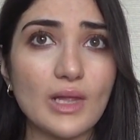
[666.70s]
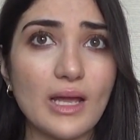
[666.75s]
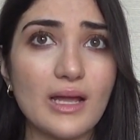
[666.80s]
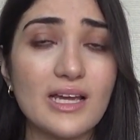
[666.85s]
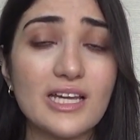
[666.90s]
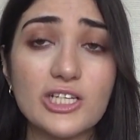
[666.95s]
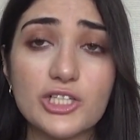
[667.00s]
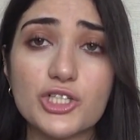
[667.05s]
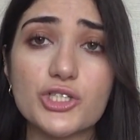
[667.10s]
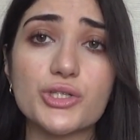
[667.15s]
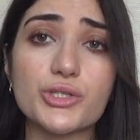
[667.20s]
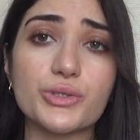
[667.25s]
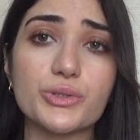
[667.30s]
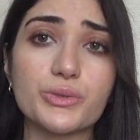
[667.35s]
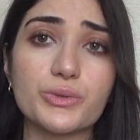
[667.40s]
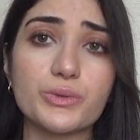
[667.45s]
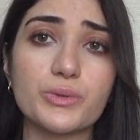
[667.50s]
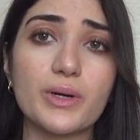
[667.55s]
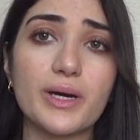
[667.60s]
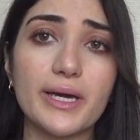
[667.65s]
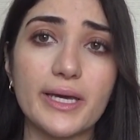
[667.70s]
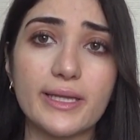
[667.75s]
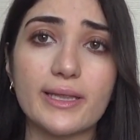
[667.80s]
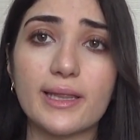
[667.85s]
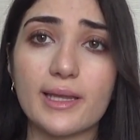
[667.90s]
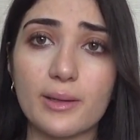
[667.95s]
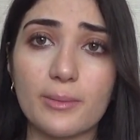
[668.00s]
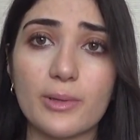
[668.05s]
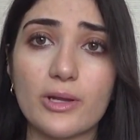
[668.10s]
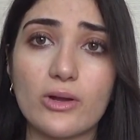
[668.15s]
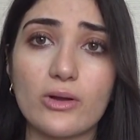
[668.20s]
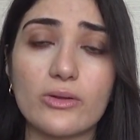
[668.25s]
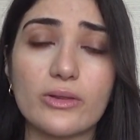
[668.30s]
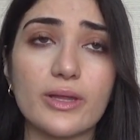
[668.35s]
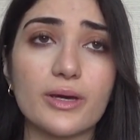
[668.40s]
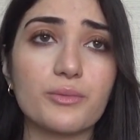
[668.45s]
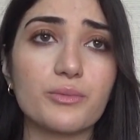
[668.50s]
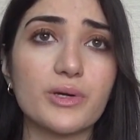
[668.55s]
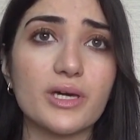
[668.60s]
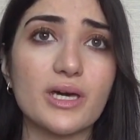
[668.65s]
issue in Lebanon,
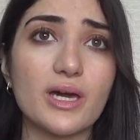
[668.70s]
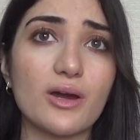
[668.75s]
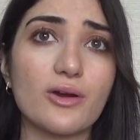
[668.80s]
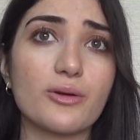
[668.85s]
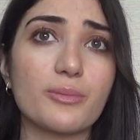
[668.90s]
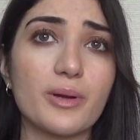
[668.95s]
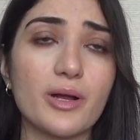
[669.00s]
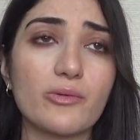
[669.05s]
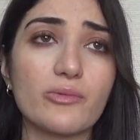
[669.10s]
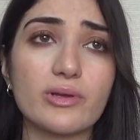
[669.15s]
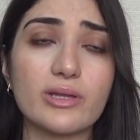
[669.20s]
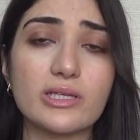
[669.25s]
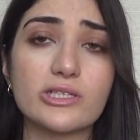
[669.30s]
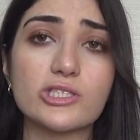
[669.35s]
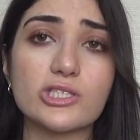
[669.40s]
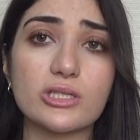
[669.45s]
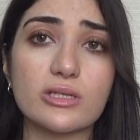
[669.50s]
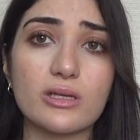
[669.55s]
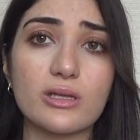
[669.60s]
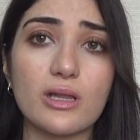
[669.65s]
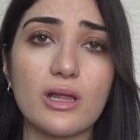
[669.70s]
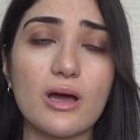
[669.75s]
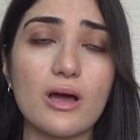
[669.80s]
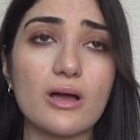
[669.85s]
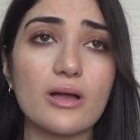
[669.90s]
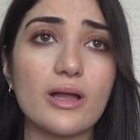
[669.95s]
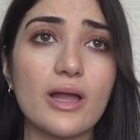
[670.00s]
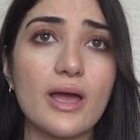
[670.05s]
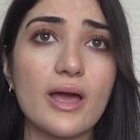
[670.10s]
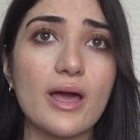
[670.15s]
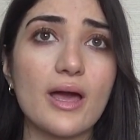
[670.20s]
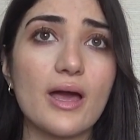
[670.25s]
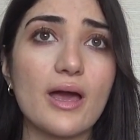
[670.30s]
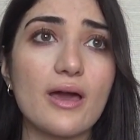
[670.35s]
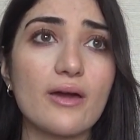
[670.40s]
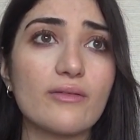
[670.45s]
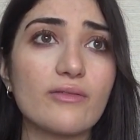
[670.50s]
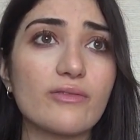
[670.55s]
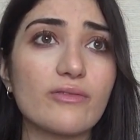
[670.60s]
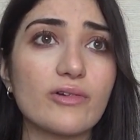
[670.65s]
that we care about religion a lot.
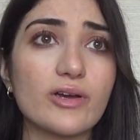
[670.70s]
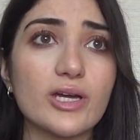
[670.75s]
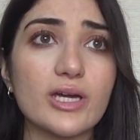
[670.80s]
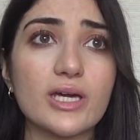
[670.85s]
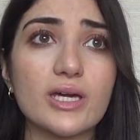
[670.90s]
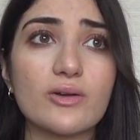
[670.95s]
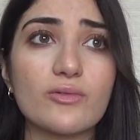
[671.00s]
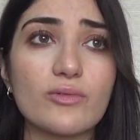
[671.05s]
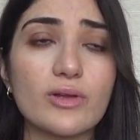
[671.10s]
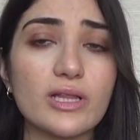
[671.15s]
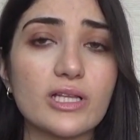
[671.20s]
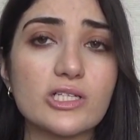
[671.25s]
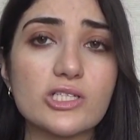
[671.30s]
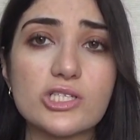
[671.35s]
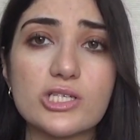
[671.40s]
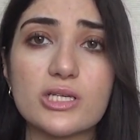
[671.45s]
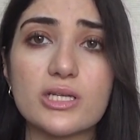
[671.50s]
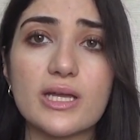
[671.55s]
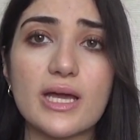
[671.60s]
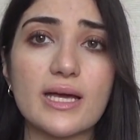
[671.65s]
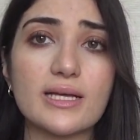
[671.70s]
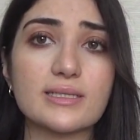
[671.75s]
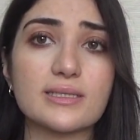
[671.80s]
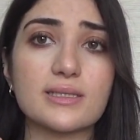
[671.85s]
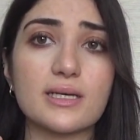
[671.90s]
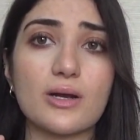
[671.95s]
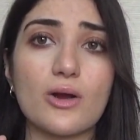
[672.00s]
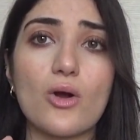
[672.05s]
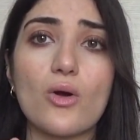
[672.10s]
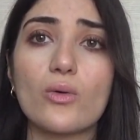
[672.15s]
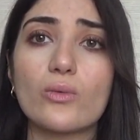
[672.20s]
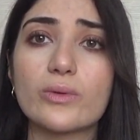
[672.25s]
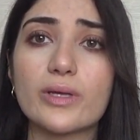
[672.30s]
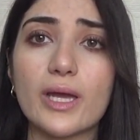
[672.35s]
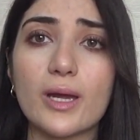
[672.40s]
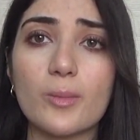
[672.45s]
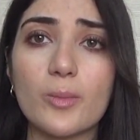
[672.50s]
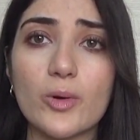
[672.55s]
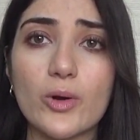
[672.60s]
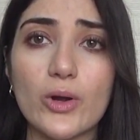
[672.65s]
Every religion has their own
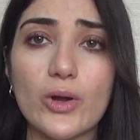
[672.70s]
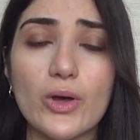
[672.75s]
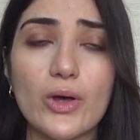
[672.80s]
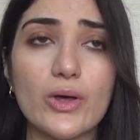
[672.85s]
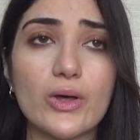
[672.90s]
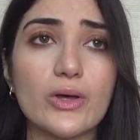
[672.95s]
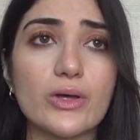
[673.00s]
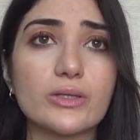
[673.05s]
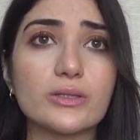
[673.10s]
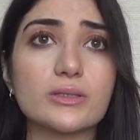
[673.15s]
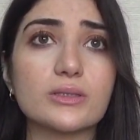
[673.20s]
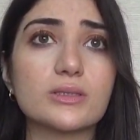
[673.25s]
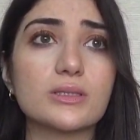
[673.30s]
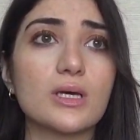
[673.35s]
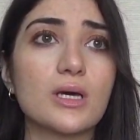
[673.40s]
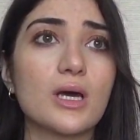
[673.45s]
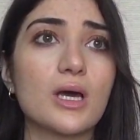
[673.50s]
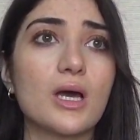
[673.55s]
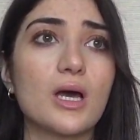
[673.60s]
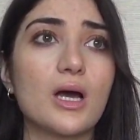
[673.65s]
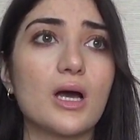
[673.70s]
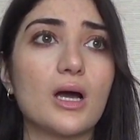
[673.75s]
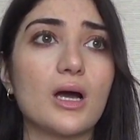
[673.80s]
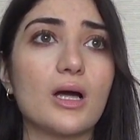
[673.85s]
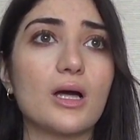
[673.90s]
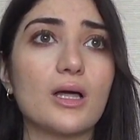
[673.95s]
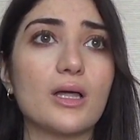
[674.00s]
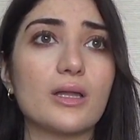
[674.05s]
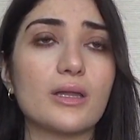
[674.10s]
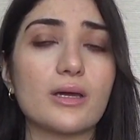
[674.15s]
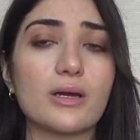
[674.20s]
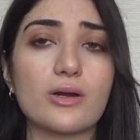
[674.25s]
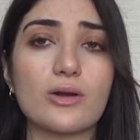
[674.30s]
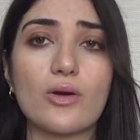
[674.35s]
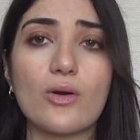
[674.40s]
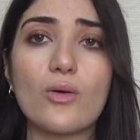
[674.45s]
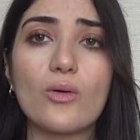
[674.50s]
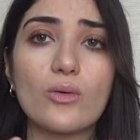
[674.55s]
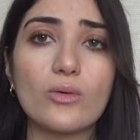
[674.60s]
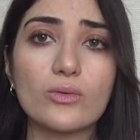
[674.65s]
neighborhoods, their
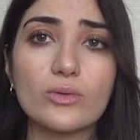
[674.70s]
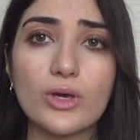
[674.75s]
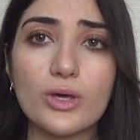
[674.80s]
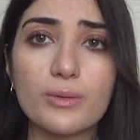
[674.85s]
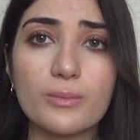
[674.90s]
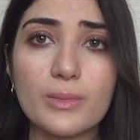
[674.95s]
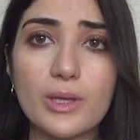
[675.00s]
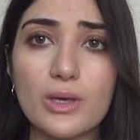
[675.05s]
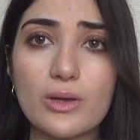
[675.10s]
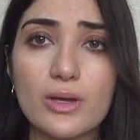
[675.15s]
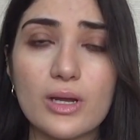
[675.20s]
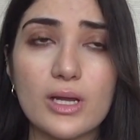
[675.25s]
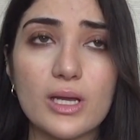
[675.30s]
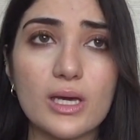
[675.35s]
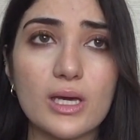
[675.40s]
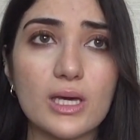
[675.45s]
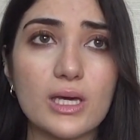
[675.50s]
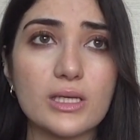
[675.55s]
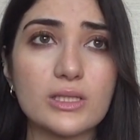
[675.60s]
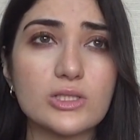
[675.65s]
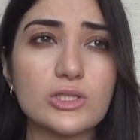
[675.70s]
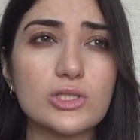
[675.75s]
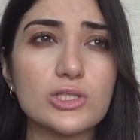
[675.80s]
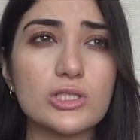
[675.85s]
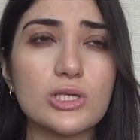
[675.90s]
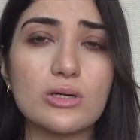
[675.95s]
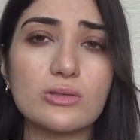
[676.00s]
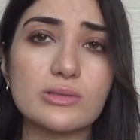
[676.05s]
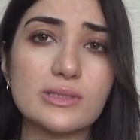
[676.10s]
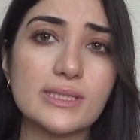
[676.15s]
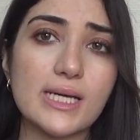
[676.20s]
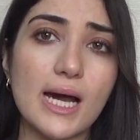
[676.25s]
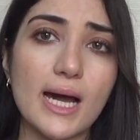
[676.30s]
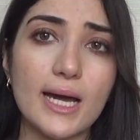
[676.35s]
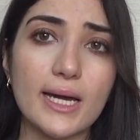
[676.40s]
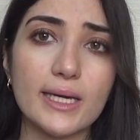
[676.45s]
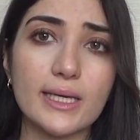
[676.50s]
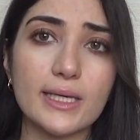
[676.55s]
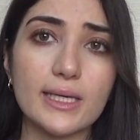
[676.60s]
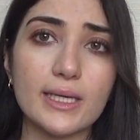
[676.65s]
own community. It's so
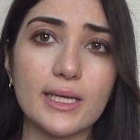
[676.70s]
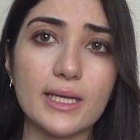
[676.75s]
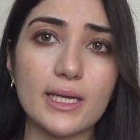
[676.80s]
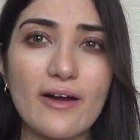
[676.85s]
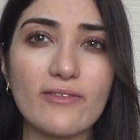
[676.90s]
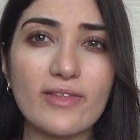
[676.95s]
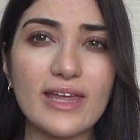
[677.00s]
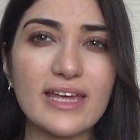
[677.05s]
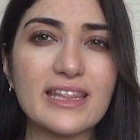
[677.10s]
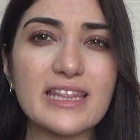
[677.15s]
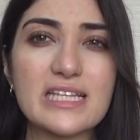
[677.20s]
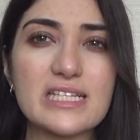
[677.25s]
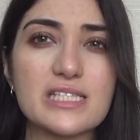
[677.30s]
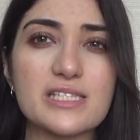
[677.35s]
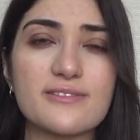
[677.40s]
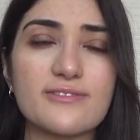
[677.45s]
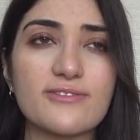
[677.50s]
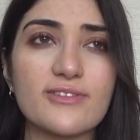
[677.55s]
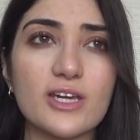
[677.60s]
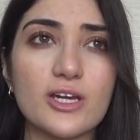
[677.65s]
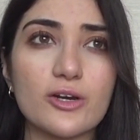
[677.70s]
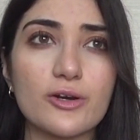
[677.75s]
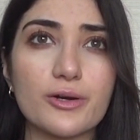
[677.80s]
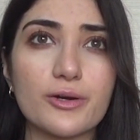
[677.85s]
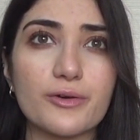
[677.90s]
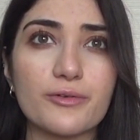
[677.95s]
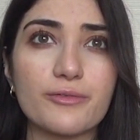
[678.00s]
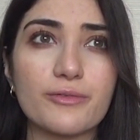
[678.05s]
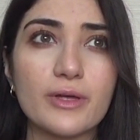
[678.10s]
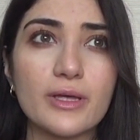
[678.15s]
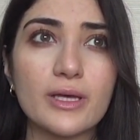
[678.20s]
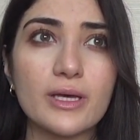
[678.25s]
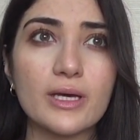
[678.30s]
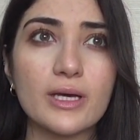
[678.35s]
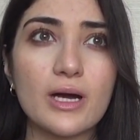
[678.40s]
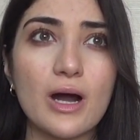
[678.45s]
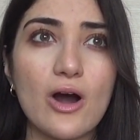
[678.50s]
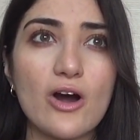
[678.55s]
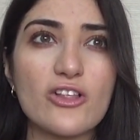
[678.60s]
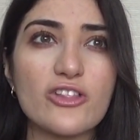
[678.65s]
tight. I like this fear of
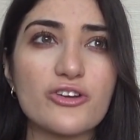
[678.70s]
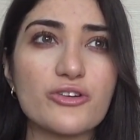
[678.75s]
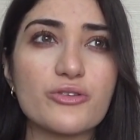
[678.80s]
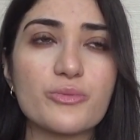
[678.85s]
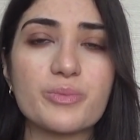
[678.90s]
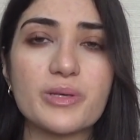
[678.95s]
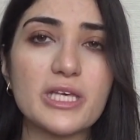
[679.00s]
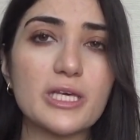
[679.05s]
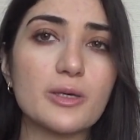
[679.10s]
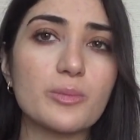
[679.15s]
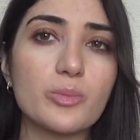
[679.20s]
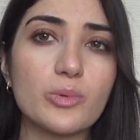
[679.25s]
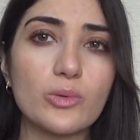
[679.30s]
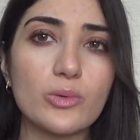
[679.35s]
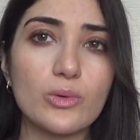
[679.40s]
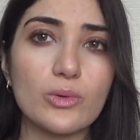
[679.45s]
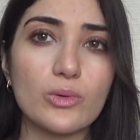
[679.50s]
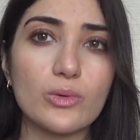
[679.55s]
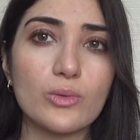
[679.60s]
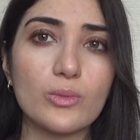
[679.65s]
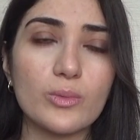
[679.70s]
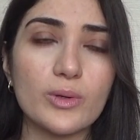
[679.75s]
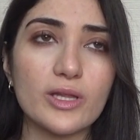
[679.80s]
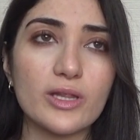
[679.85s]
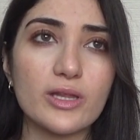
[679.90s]
other people